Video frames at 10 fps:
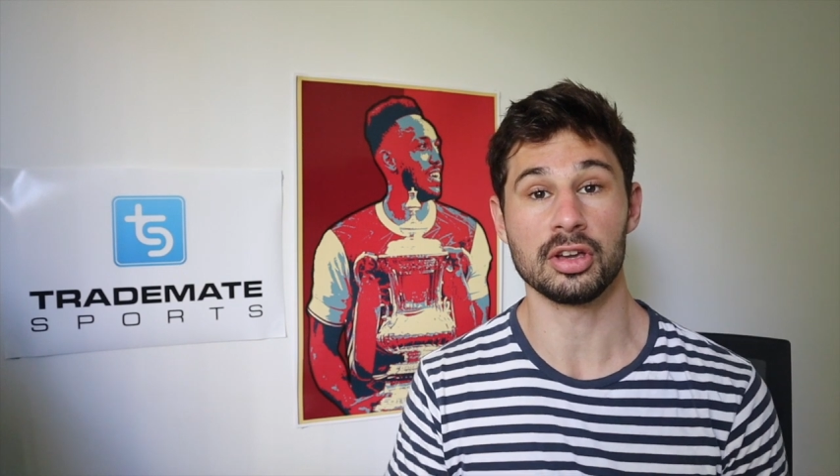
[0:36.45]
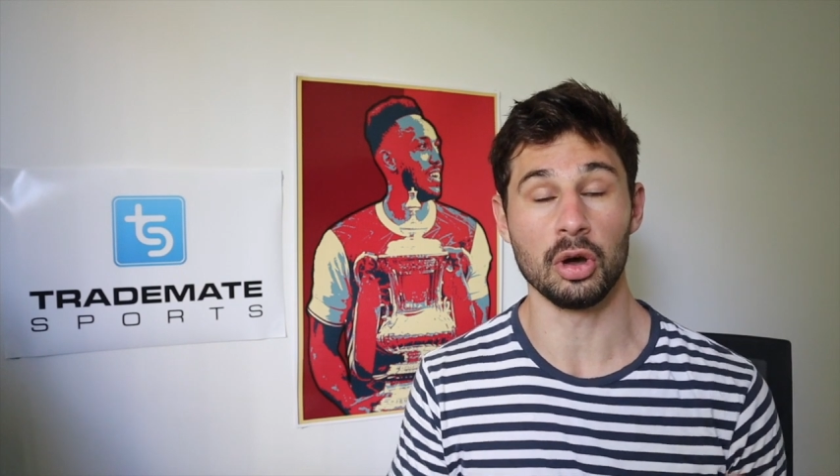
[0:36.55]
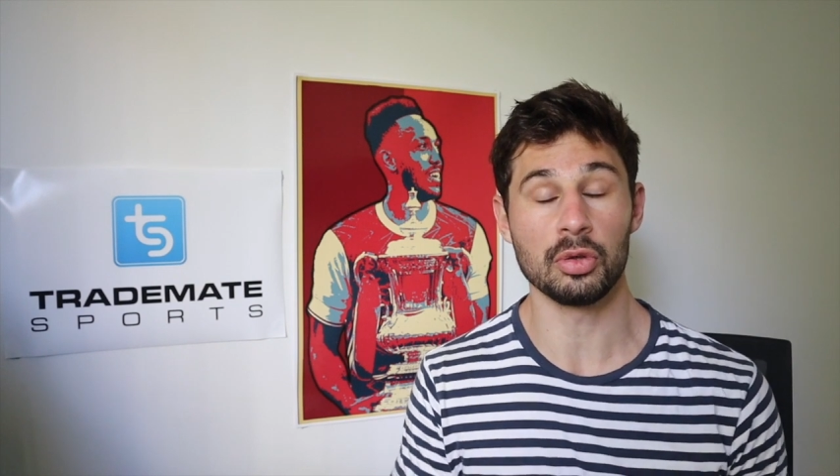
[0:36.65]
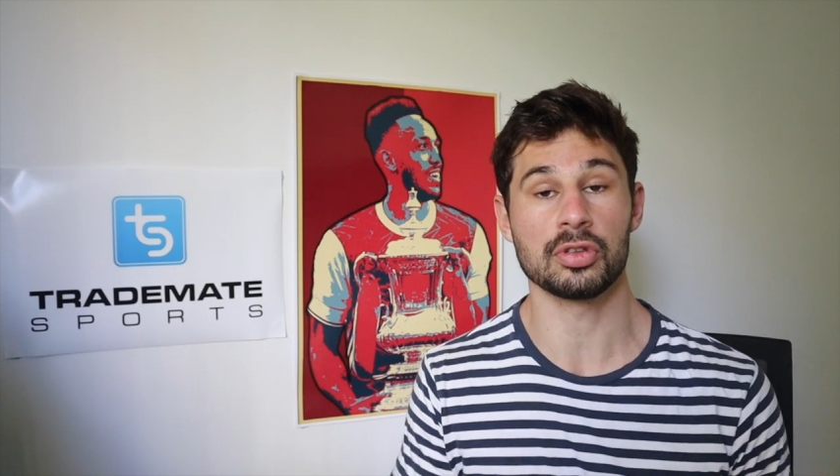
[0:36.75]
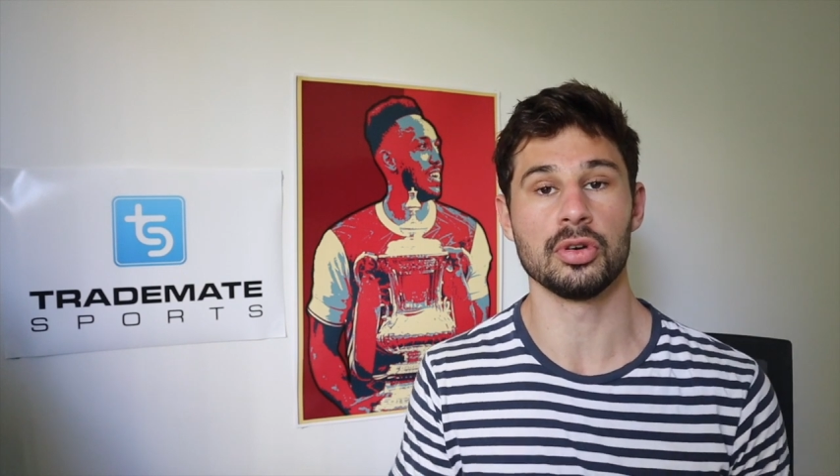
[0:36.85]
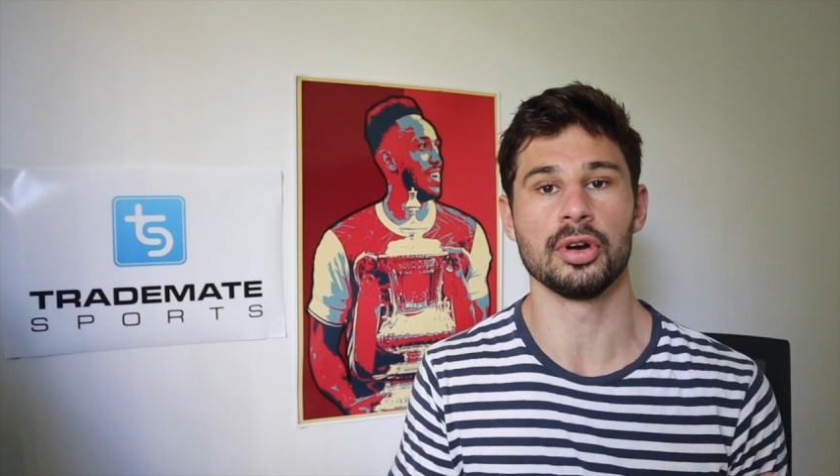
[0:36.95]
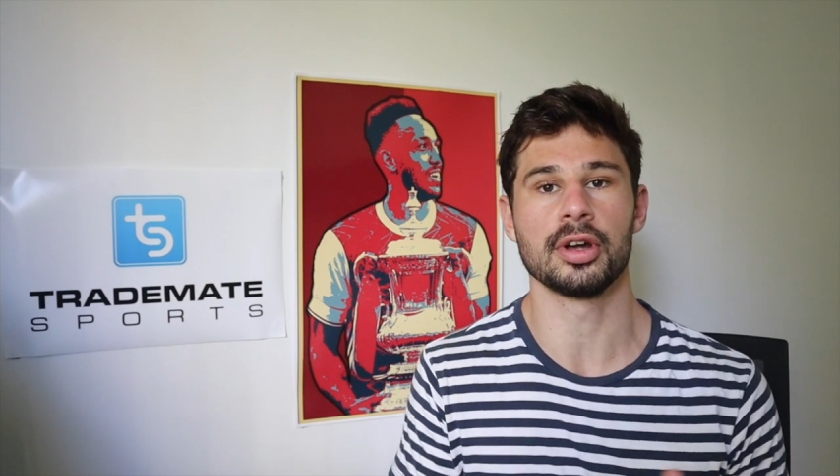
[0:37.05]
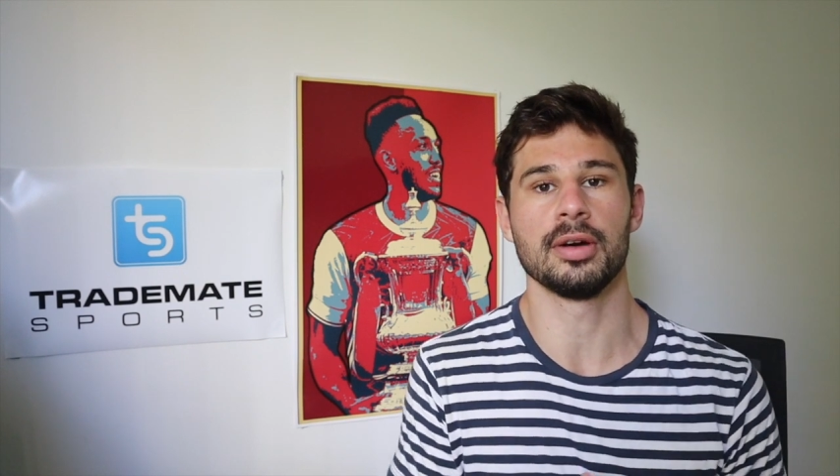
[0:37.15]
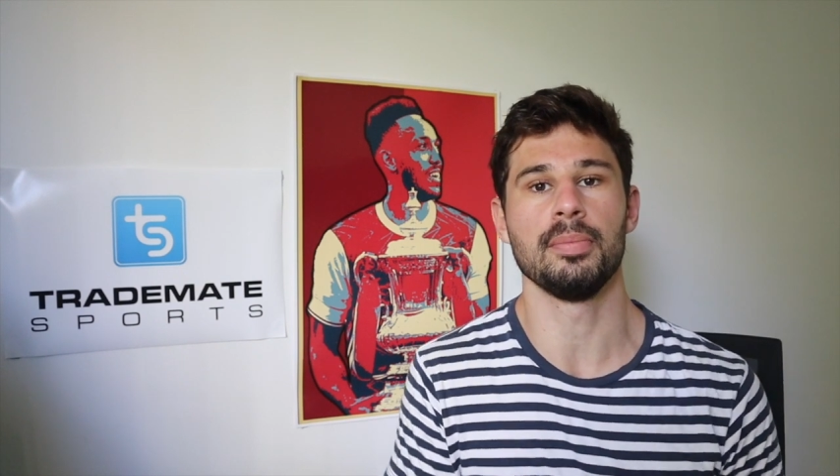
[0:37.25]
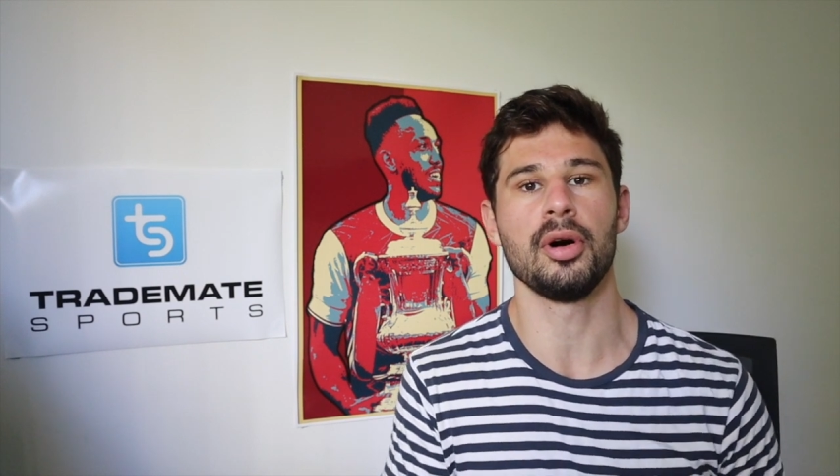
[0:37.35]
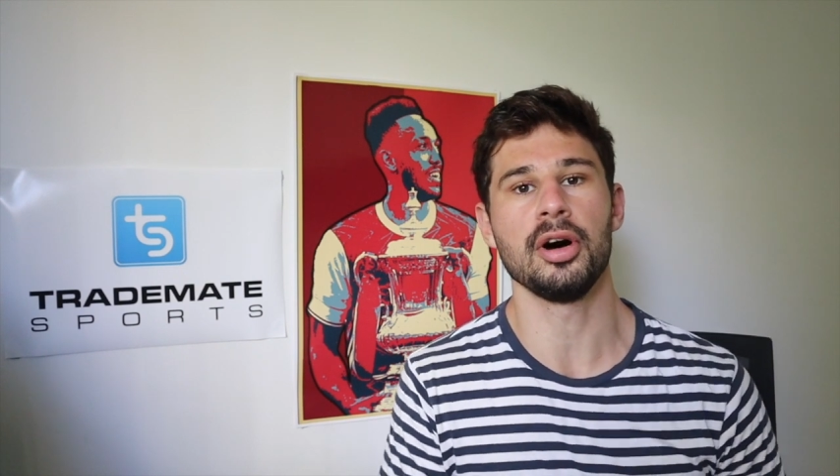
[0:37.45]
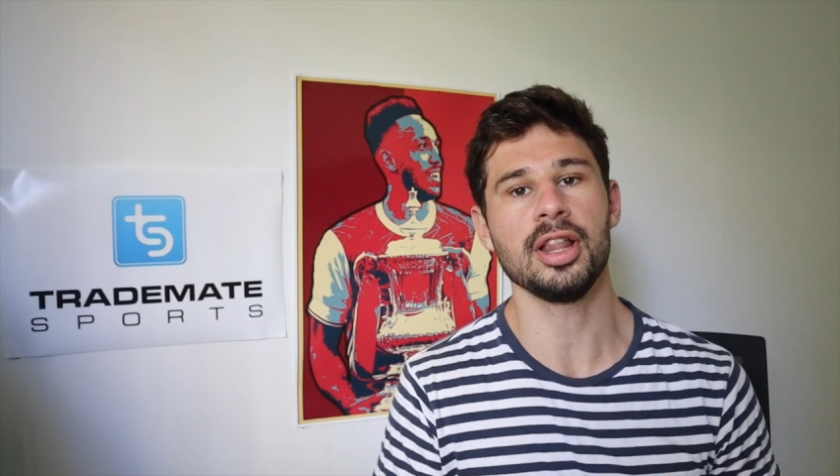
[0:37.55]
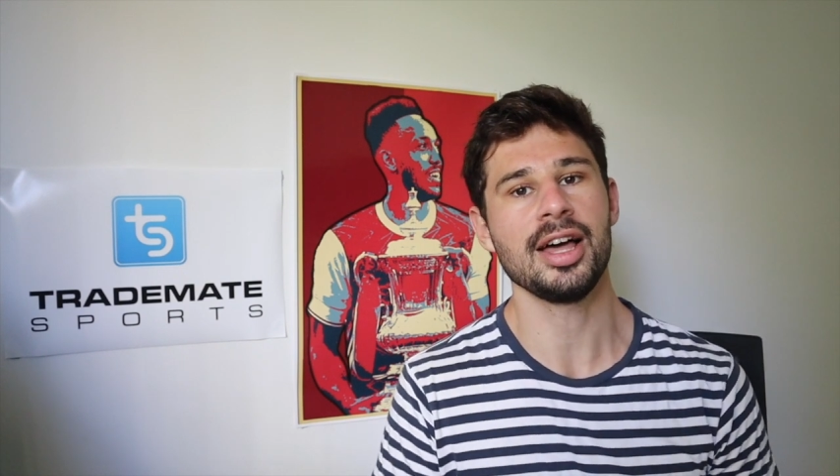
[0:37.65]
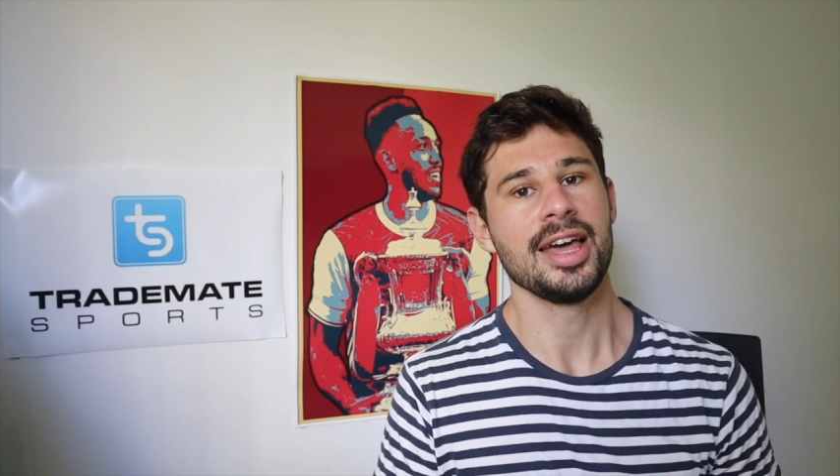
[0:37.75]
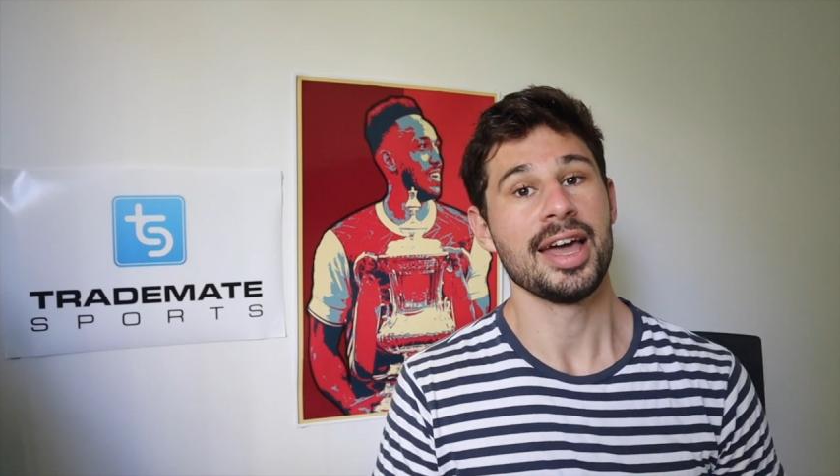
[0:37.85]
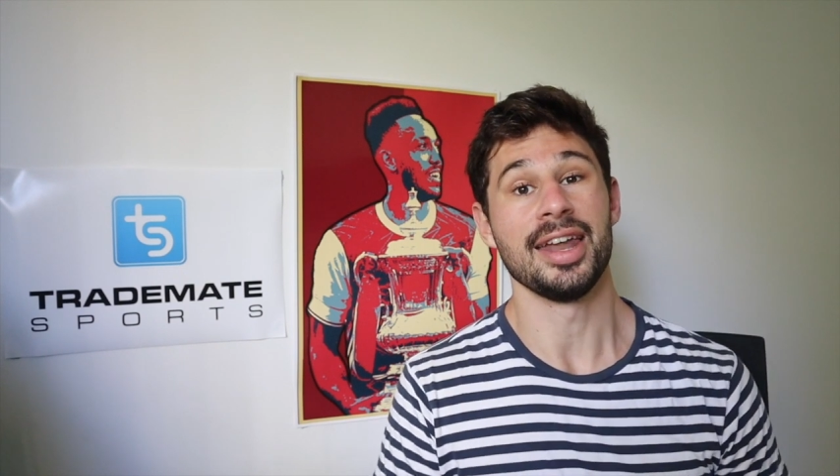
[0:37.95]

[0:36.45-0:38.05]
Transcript: Goalscorer Compiler,